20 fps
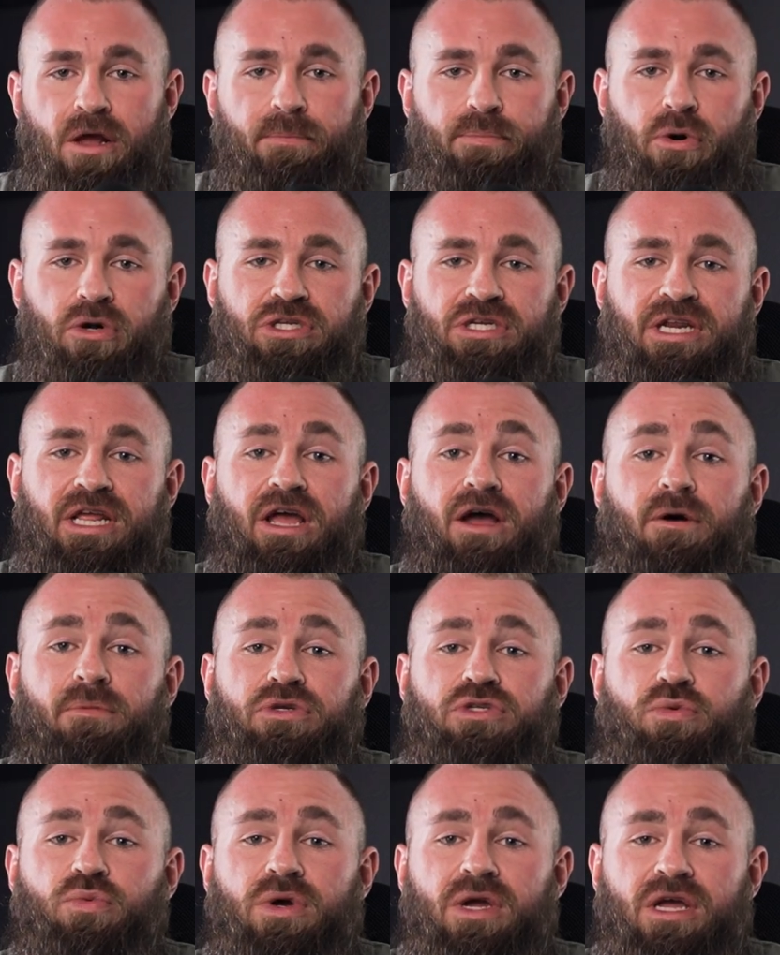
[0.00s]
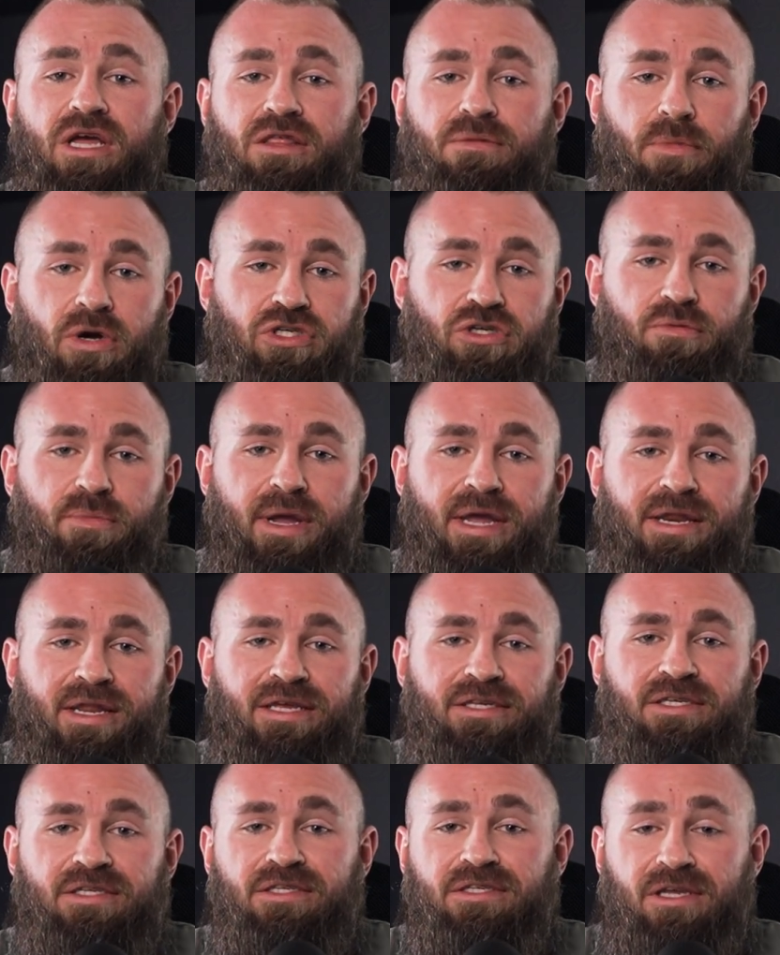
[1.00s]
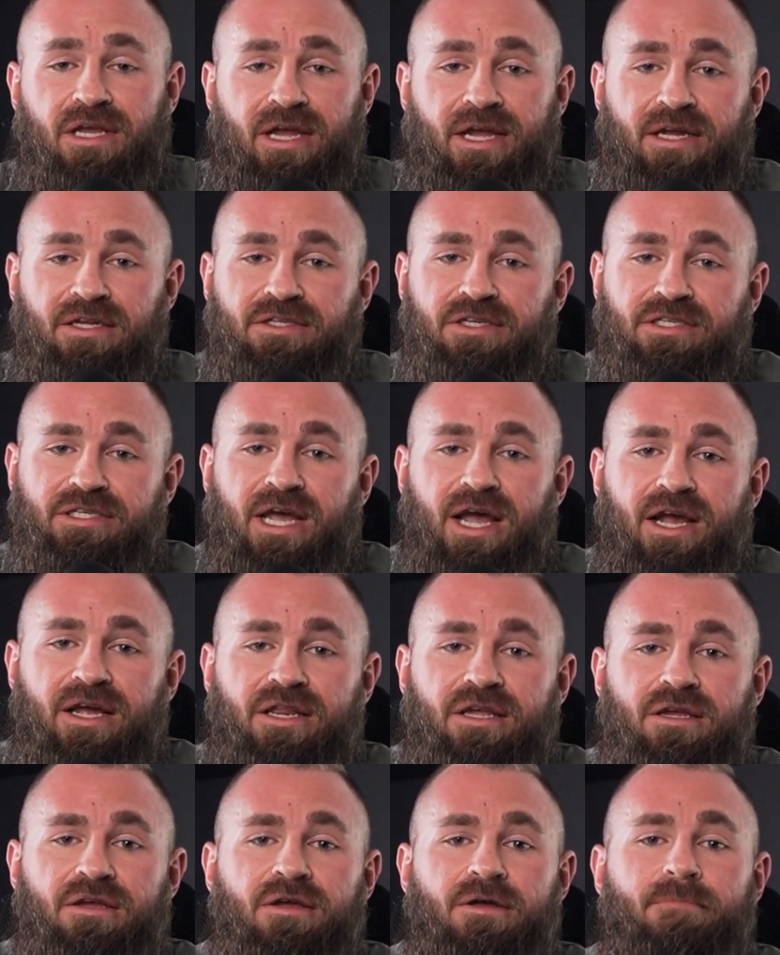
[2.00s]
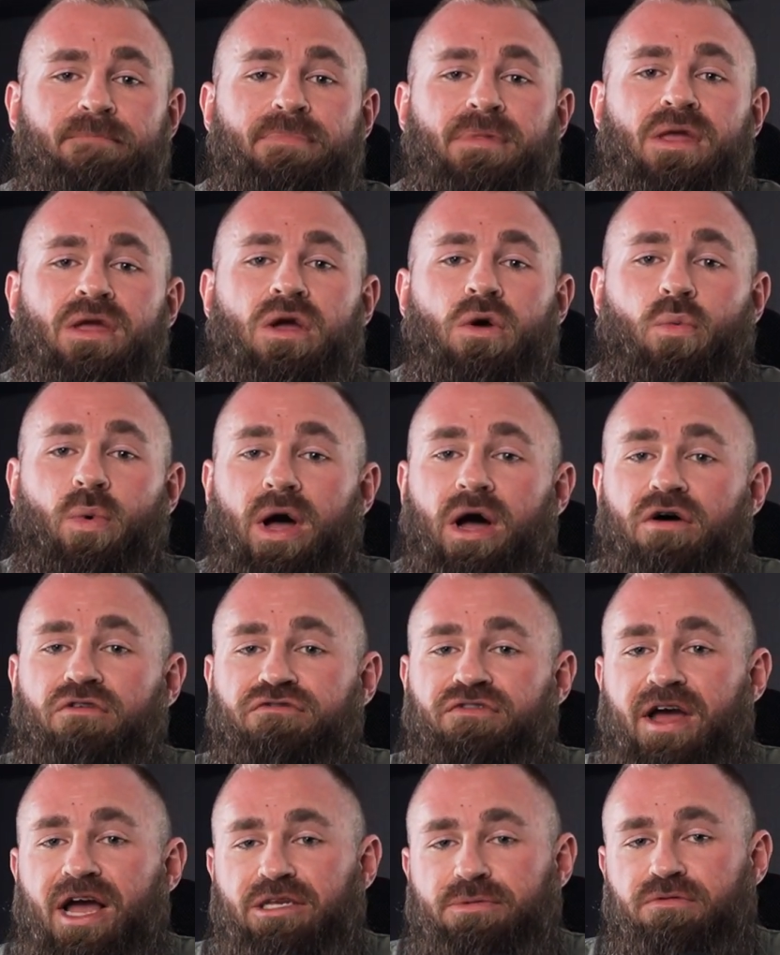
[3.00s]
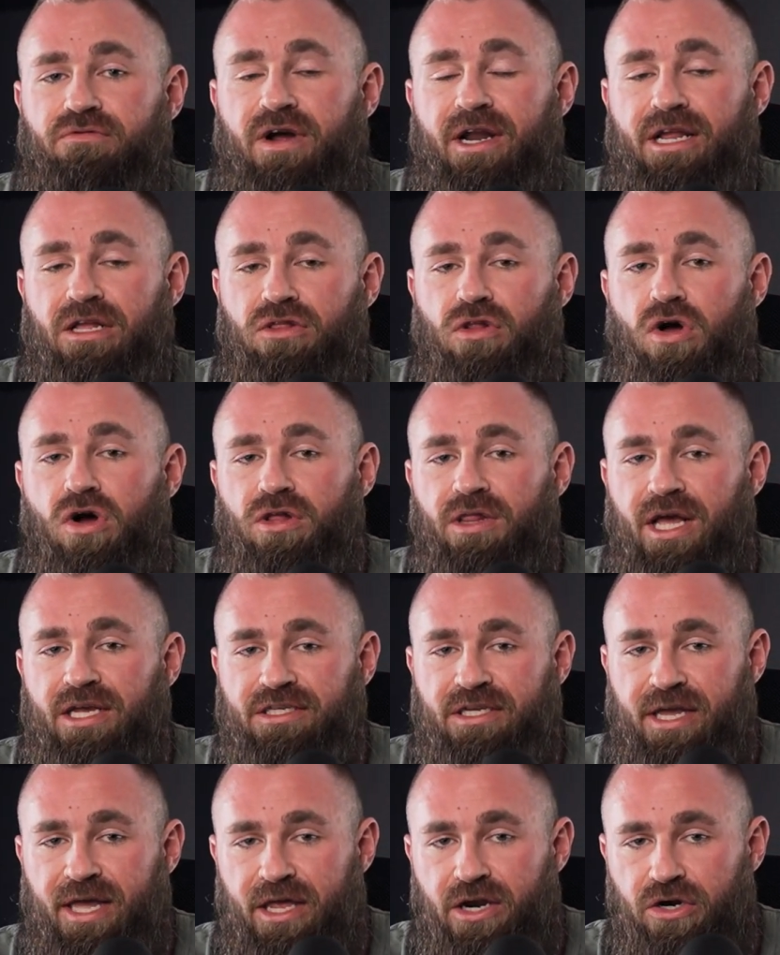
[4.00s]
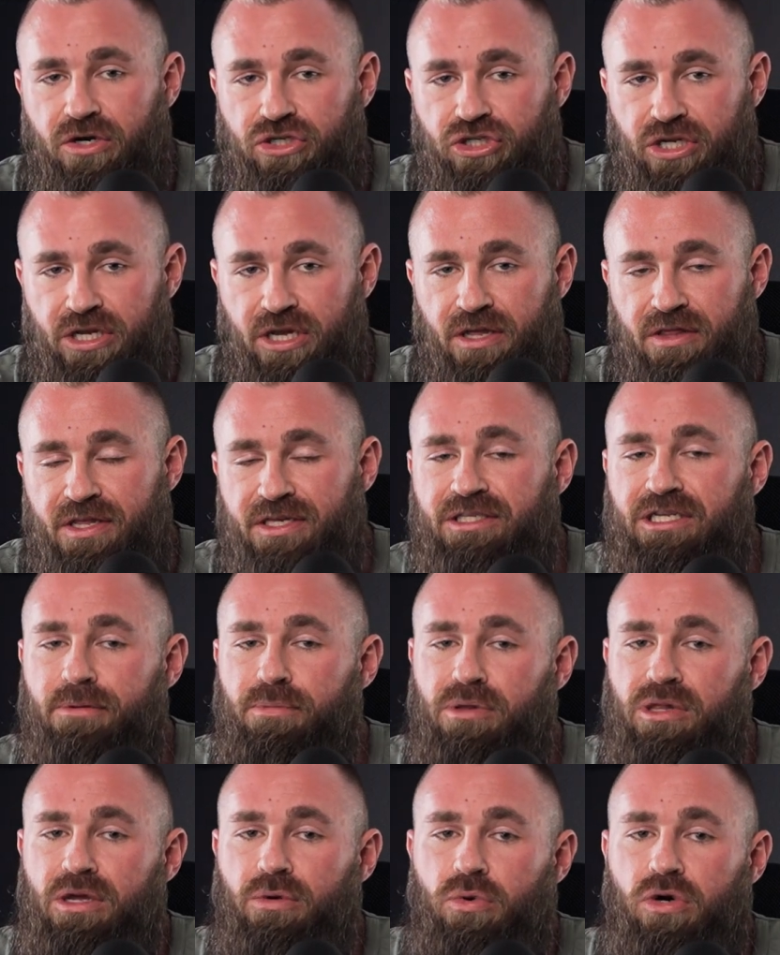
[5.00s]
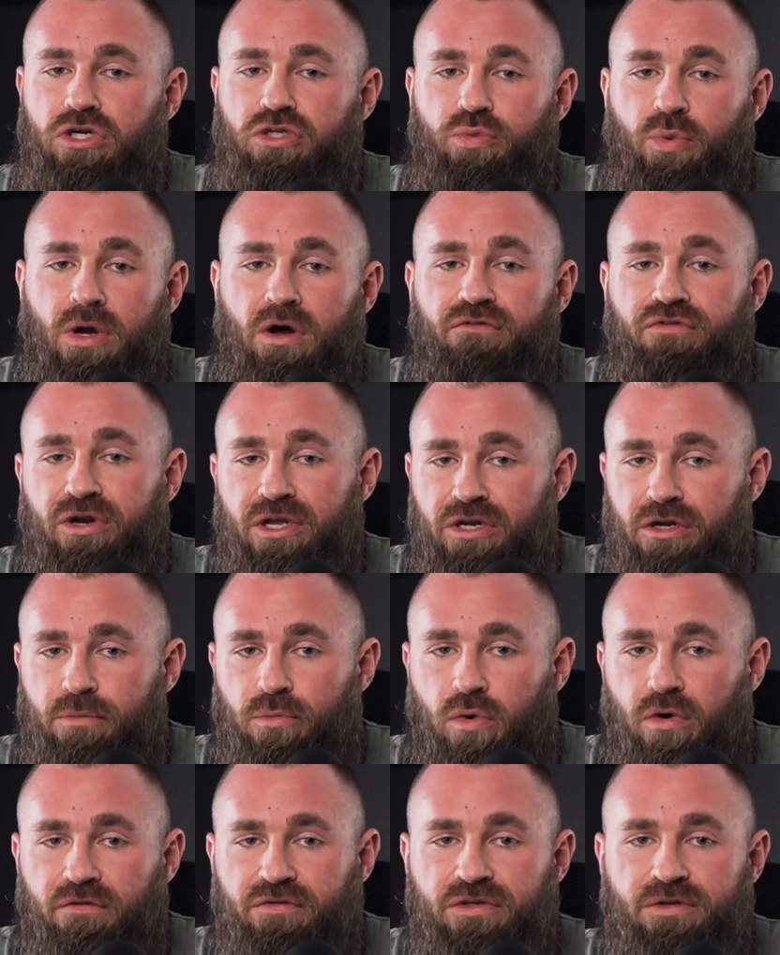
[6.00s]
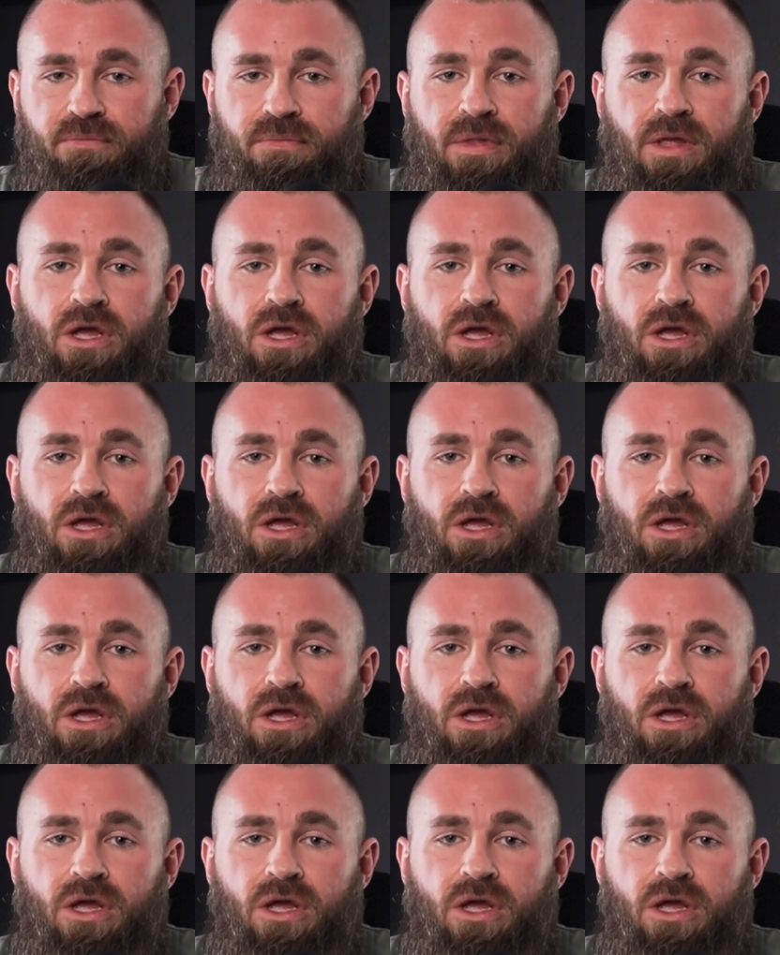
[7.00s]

Protein helps with muscle maintenance and satiety, while fats providing long-lasting energy. And this typically works well for Endomorphs.